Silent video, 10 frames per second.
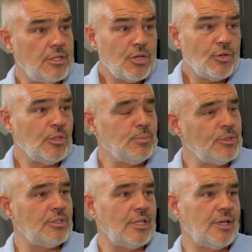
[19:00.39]
It's hard to admit
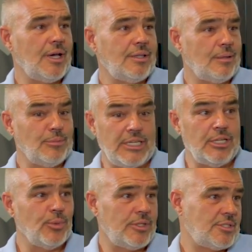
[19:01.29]
to another guy that I'm
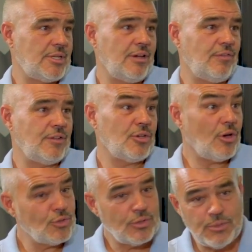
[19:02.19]
dealing with this stuff. It's
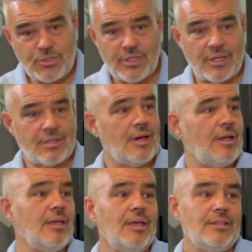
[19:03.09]
hard to admit to another
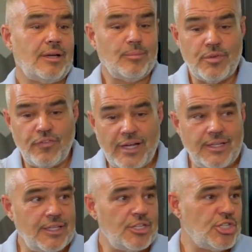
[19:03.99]
guy that I'm
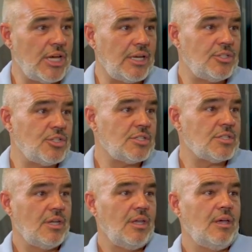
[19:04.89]
finding these challenges.
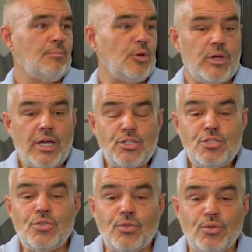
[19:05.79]
But when I
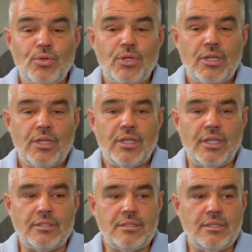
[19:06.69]
do,
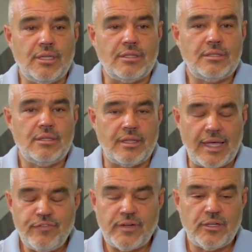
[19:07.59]

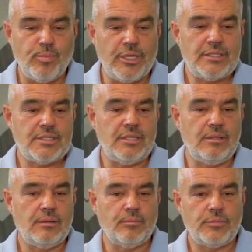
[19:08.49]
that
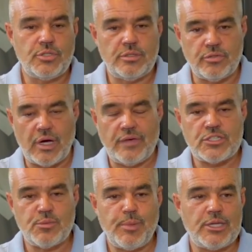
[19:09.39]
vulnerability drives
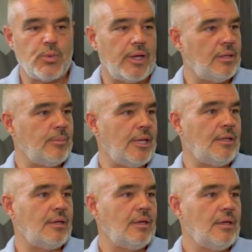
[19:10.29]
a space where I can
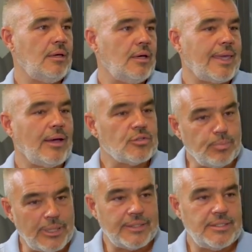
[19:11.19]
make
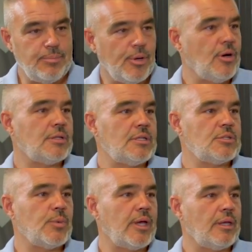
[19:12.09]
accountability
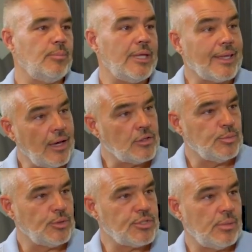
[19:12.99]
partners, where I can be
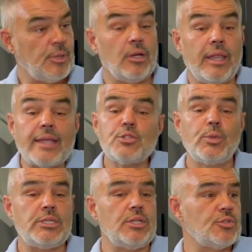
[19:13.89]
accountable to someone. And that's what
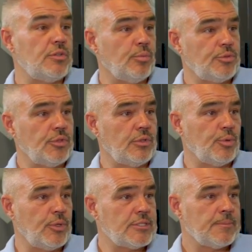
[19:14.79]
we teach to the
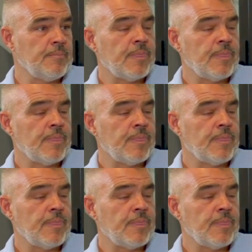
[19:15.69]
boys.